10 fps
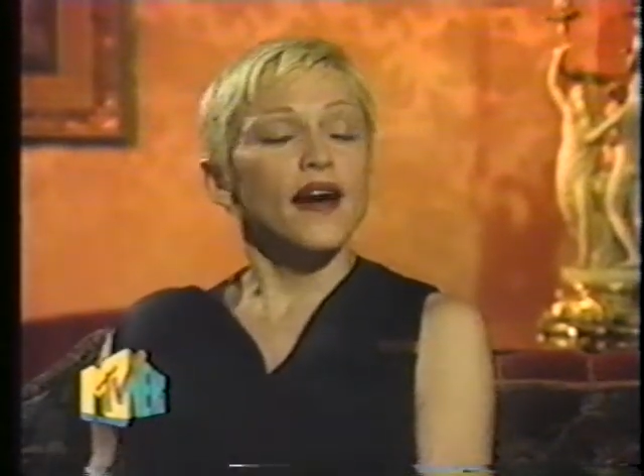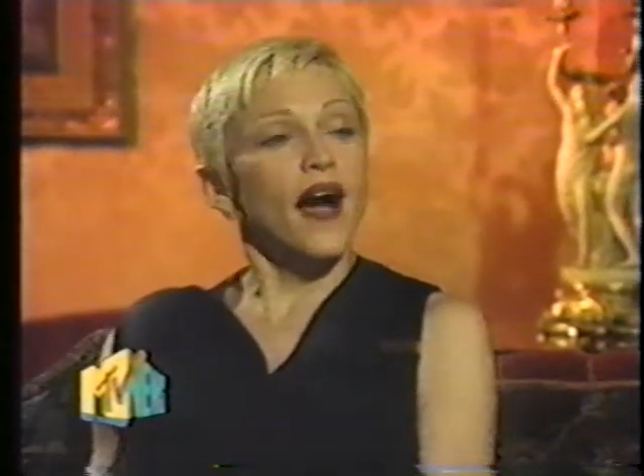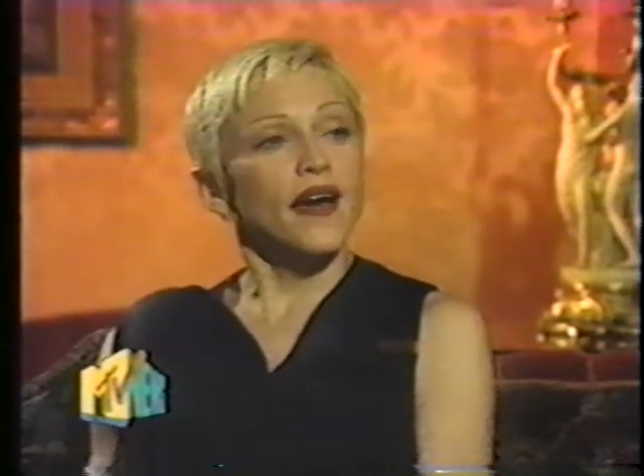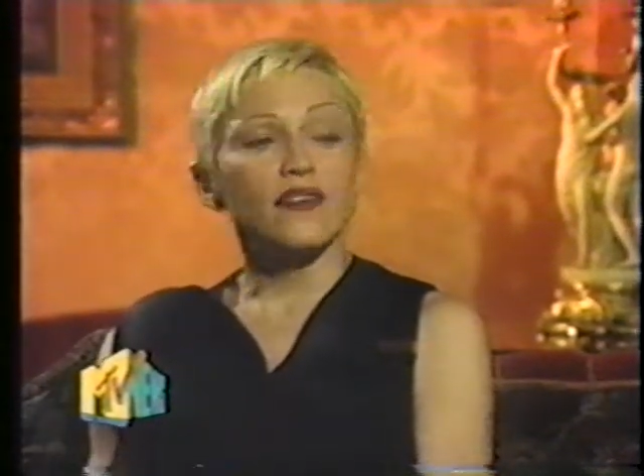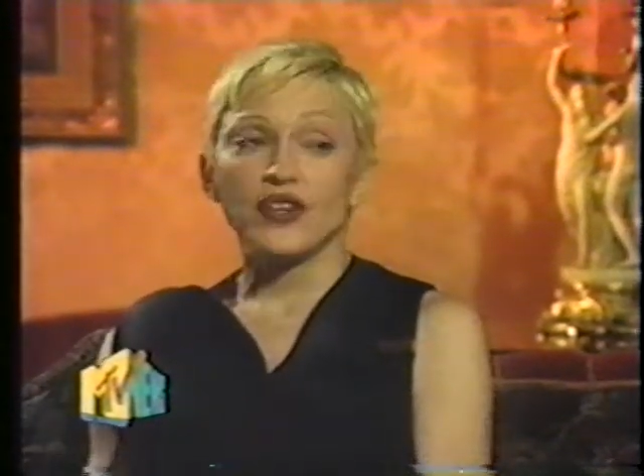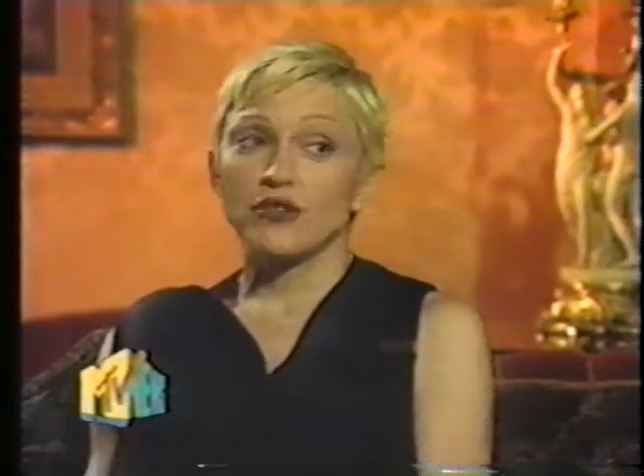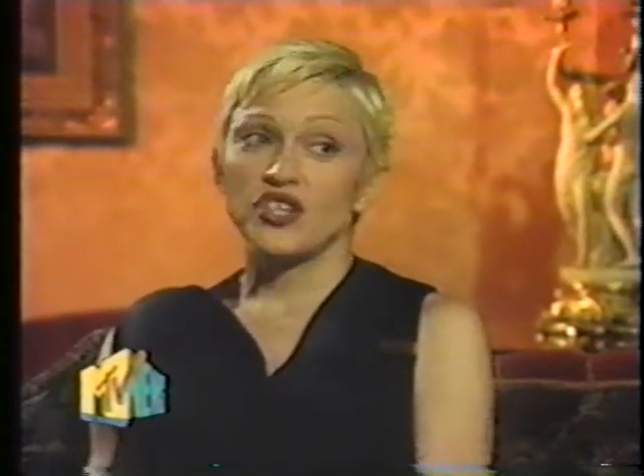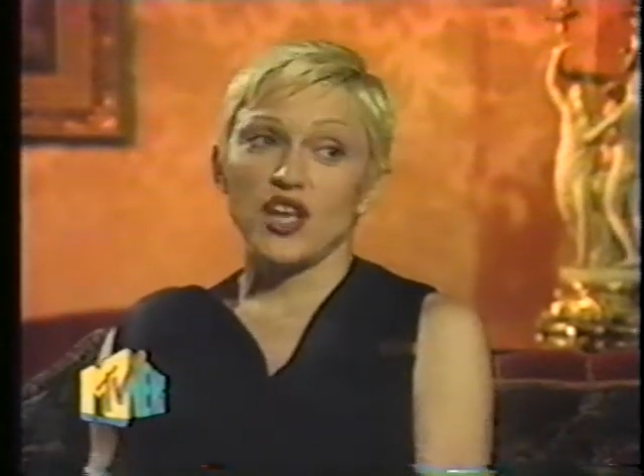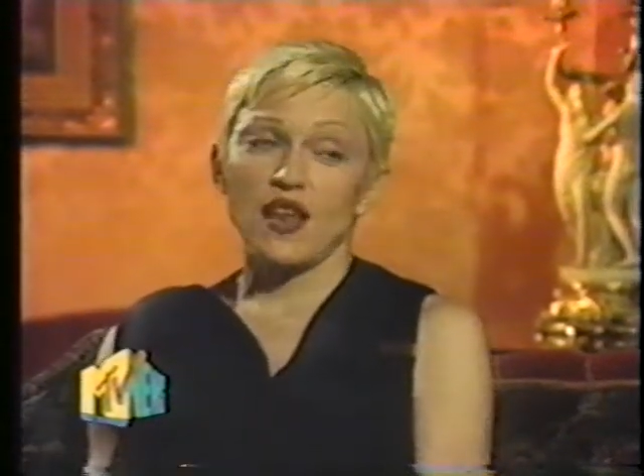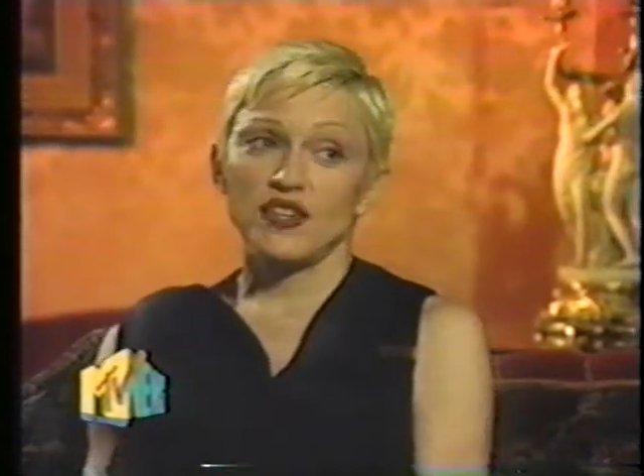I don't know,
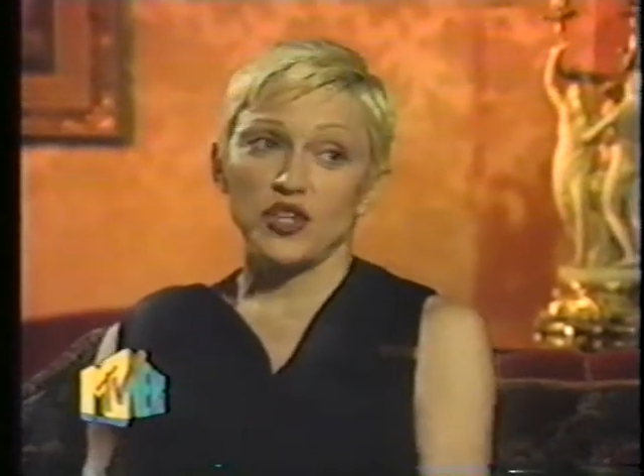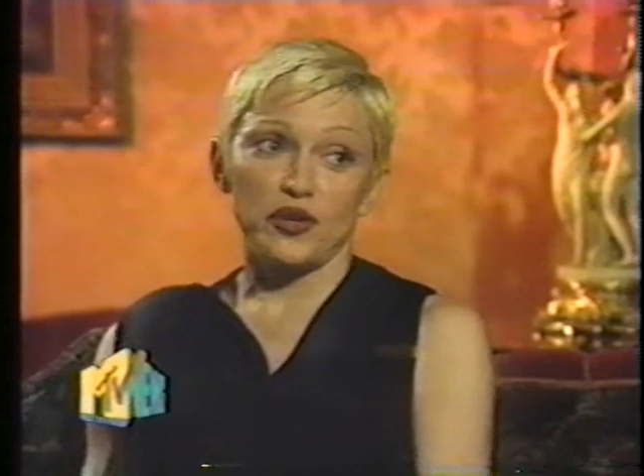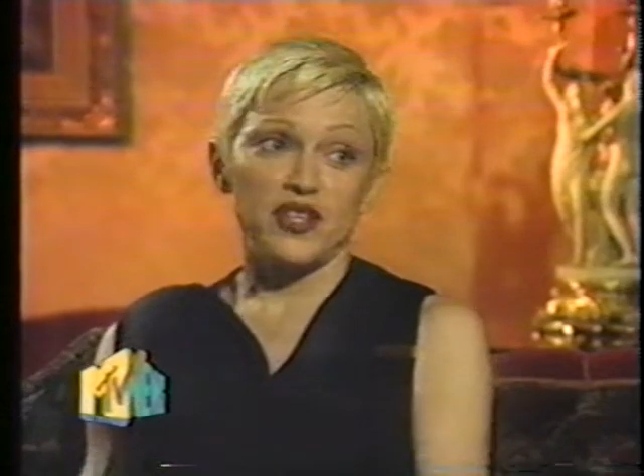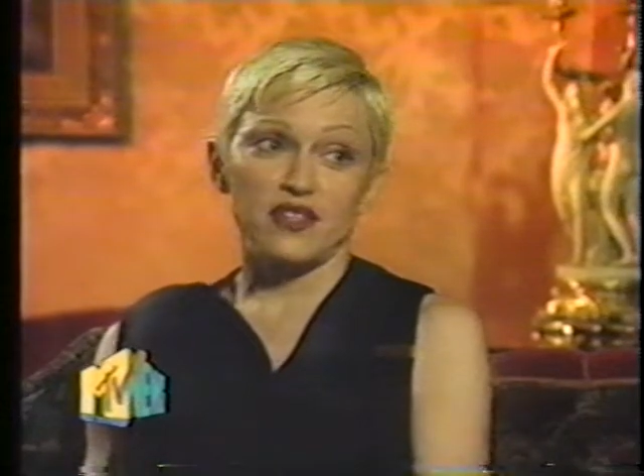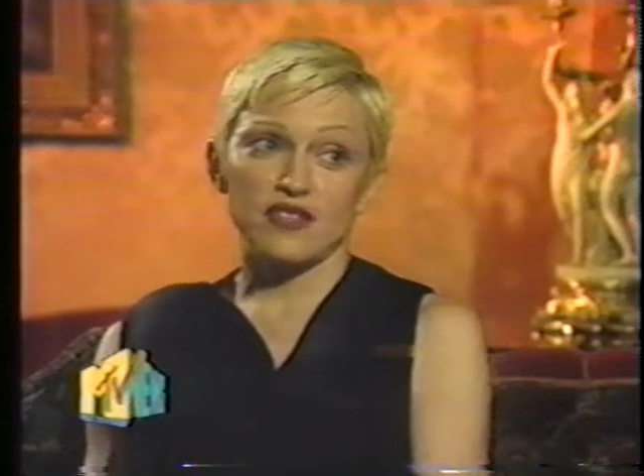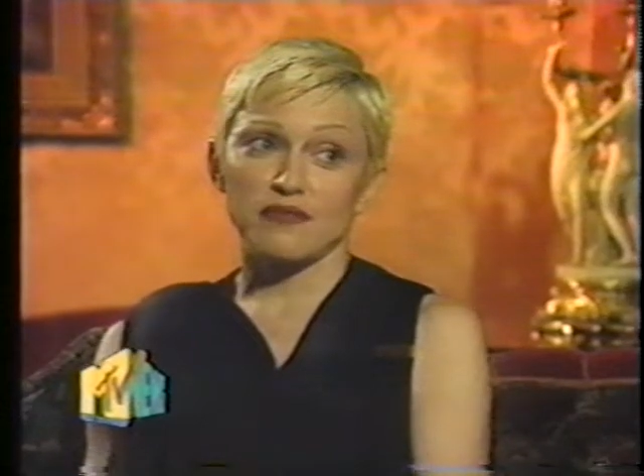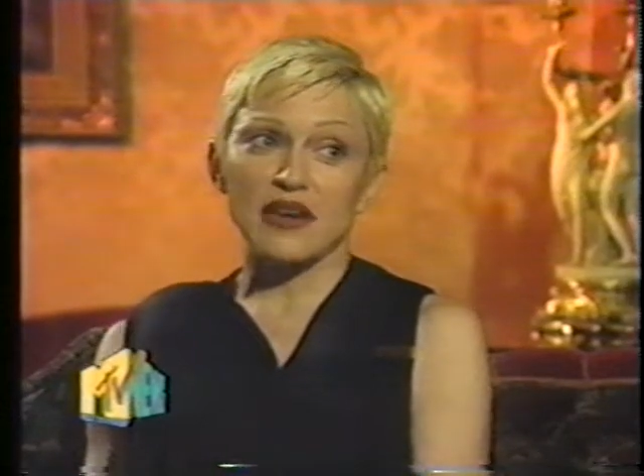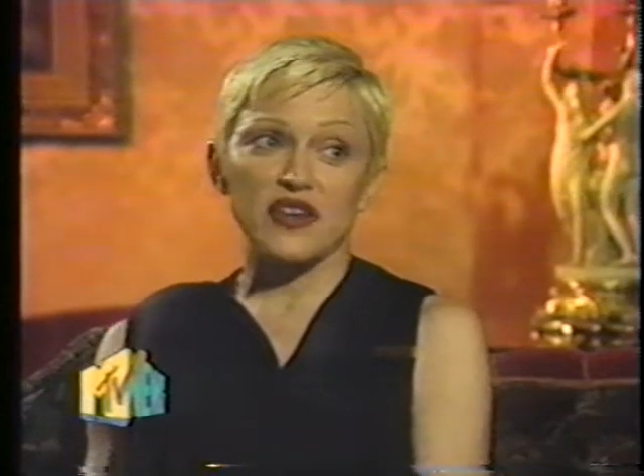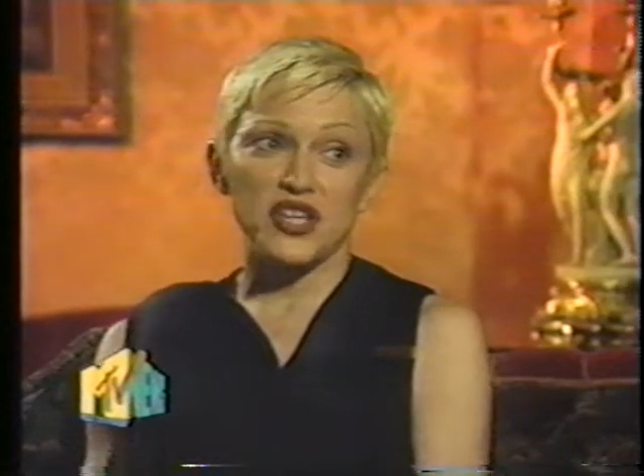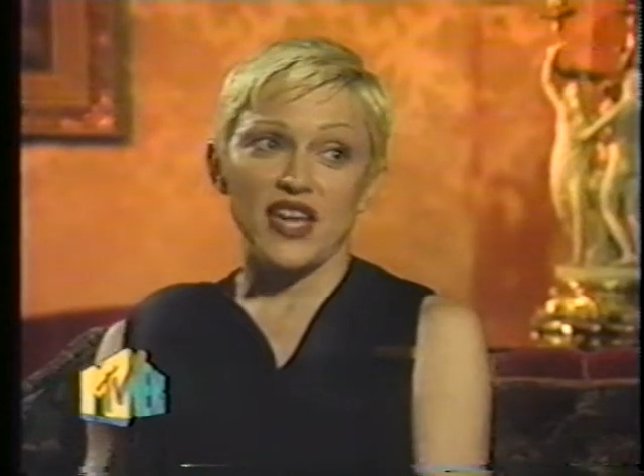Shannon Doherty just
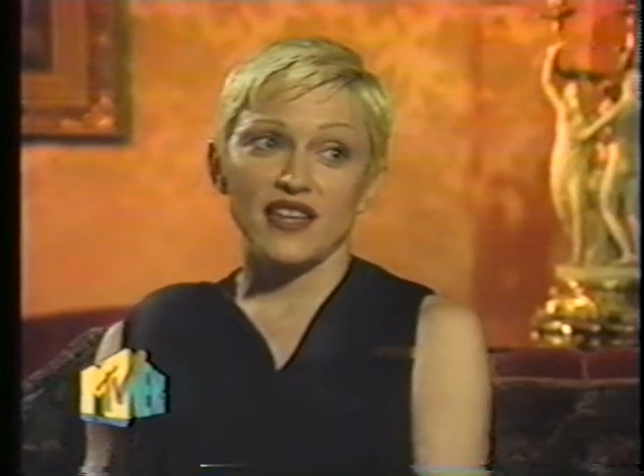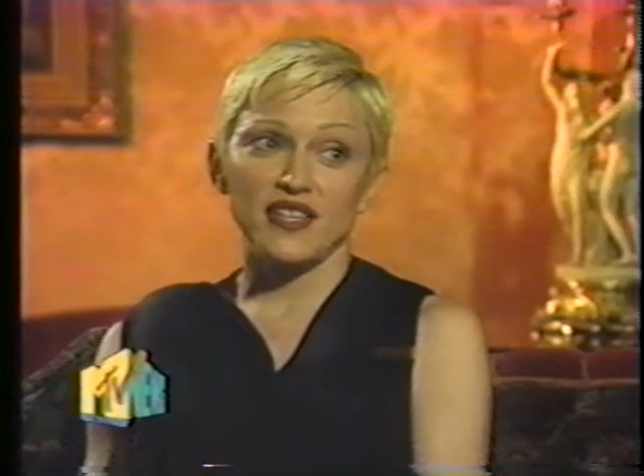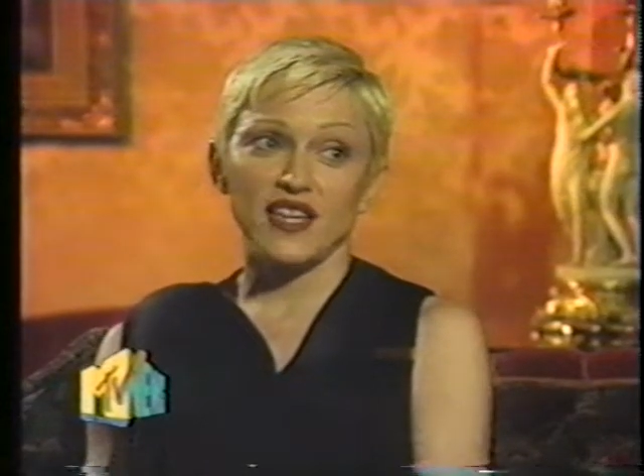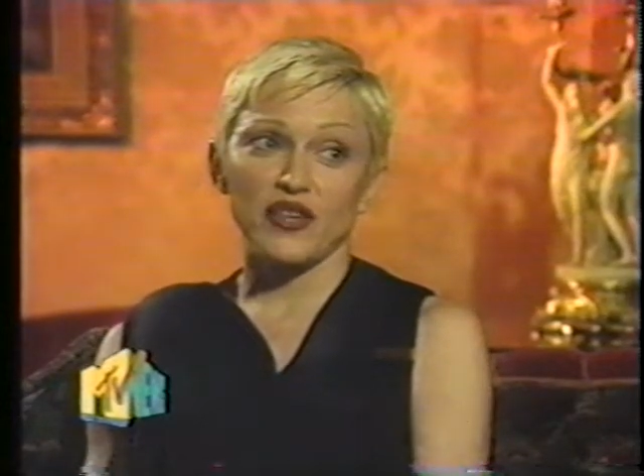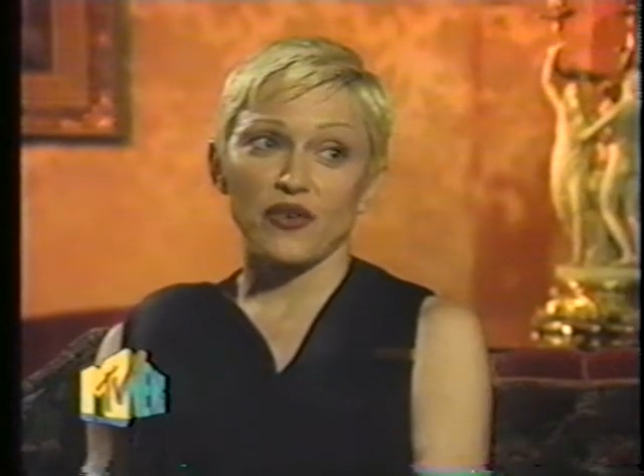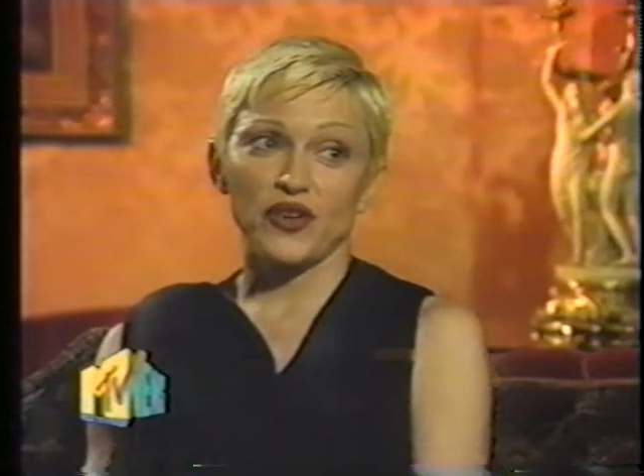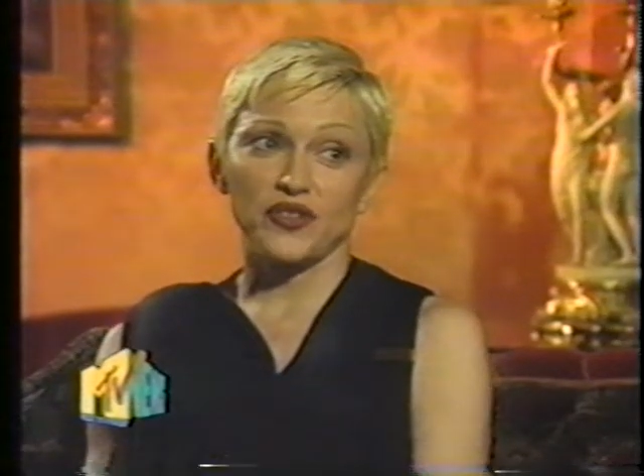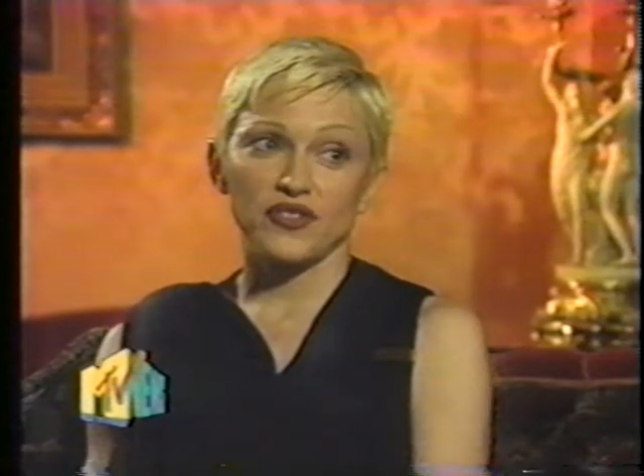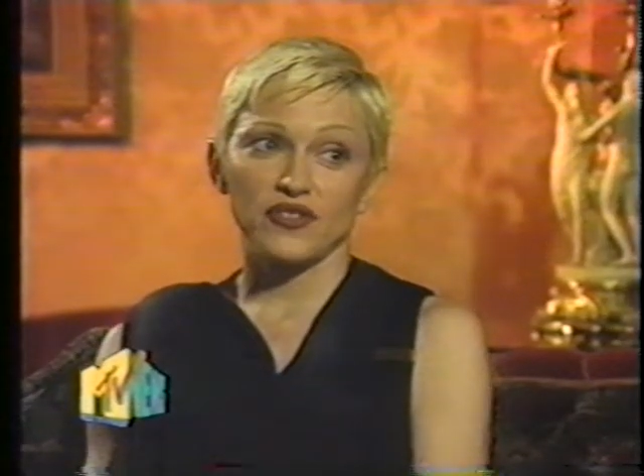married an 18-year-old.